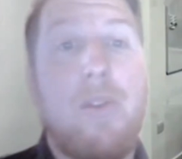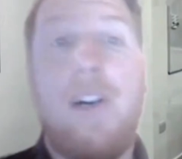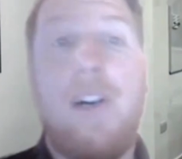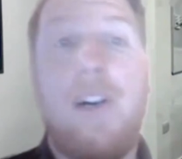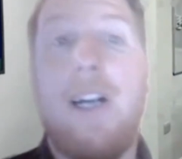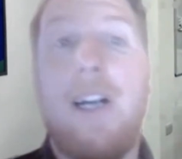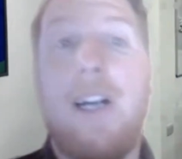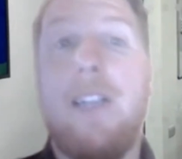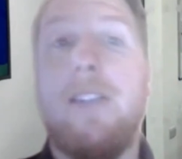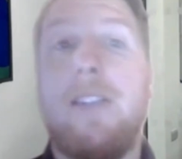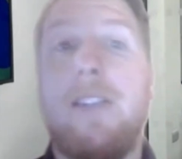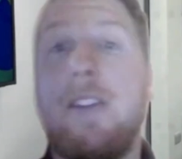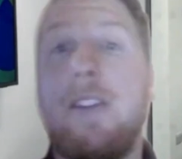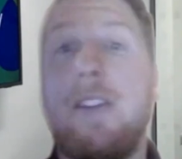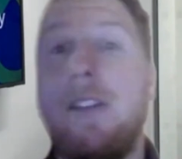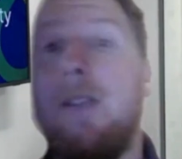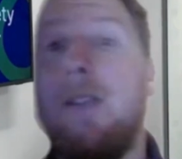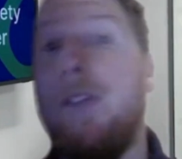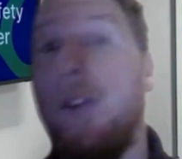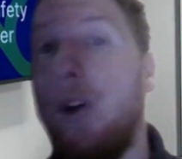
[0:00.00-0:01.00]

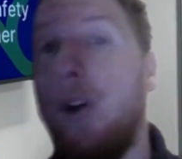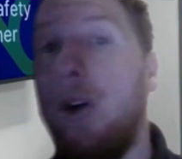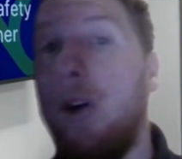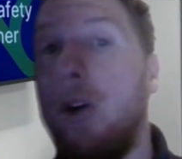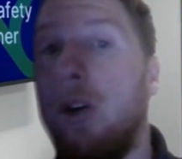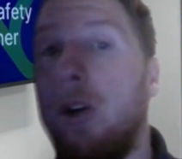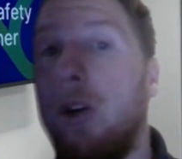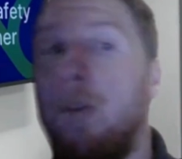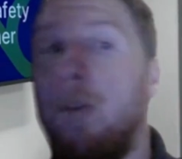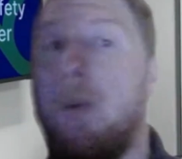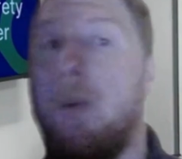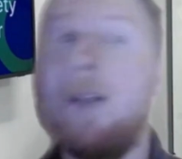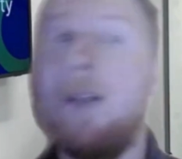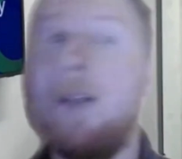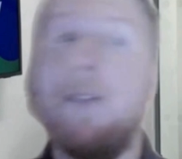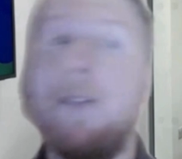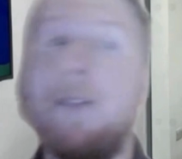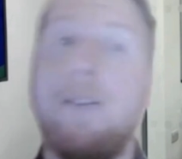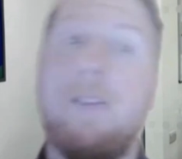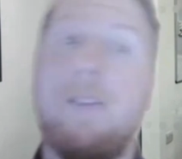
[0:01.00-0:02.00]
fines for
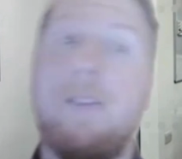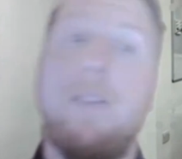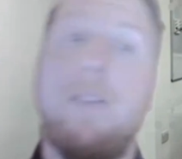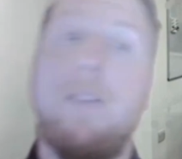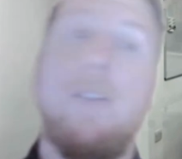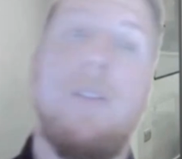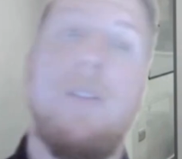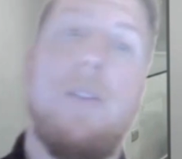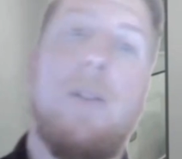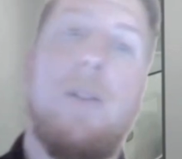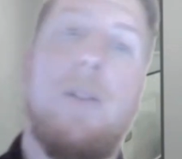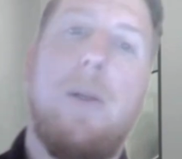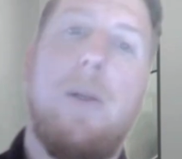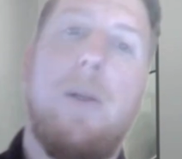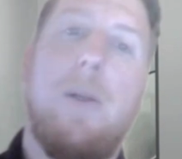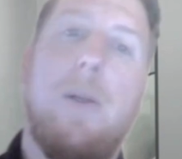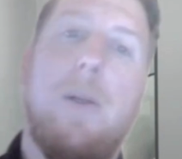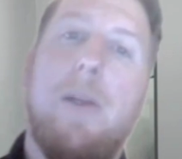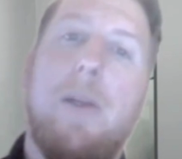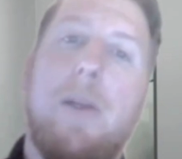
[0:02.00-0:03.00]
non-compliance.
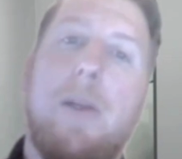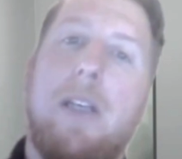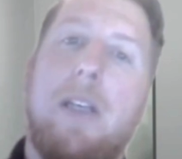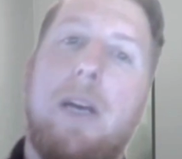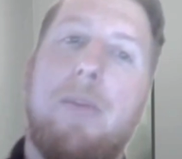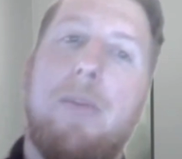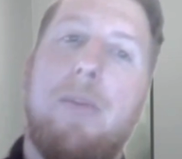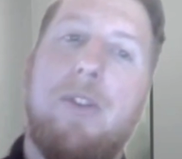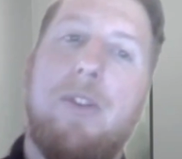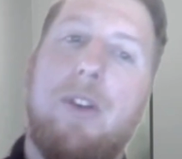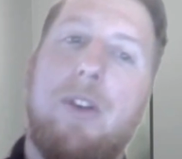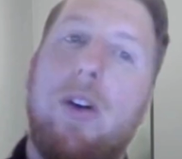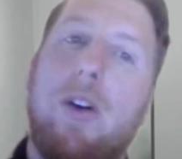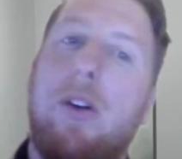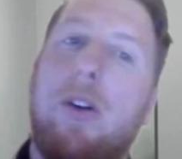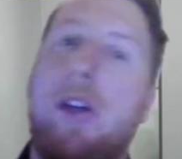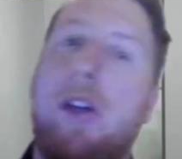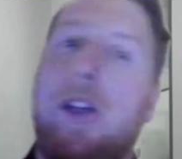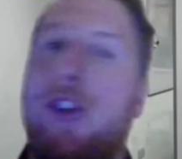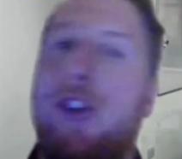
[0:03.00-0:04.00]
Yep,
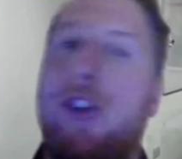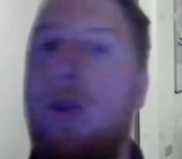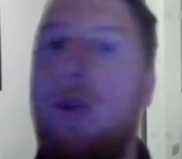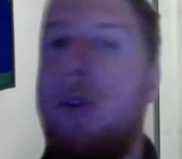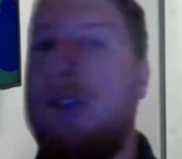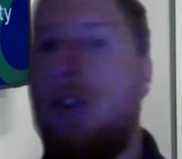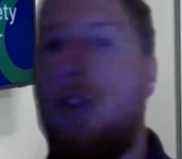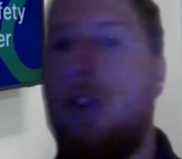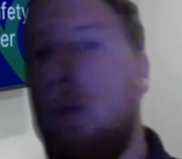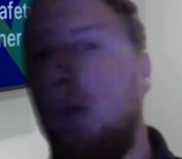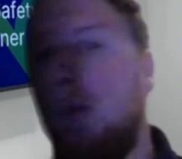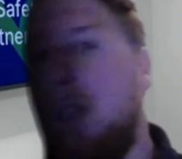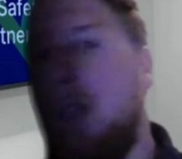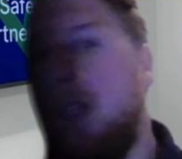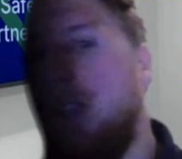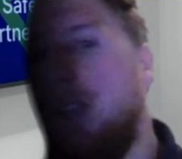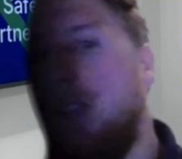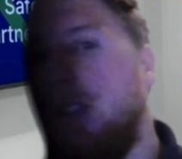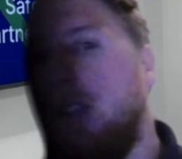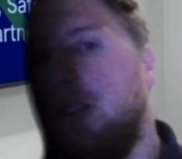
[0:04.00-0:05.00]
so insurance
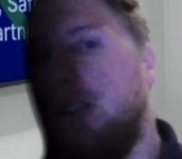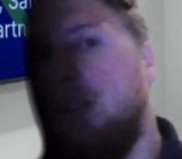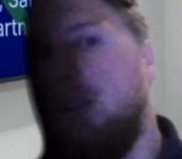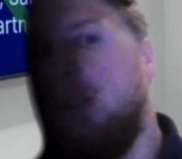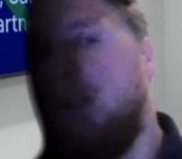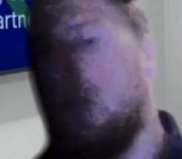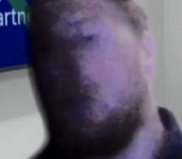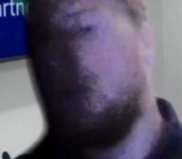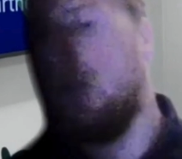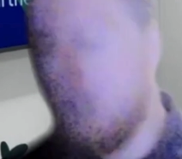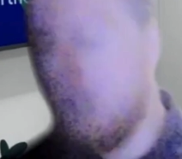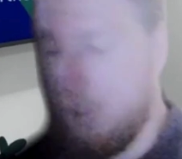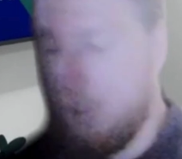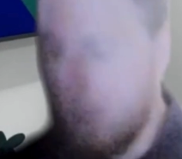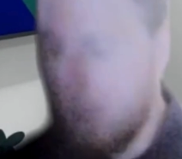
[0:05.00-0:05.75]
companies, obviously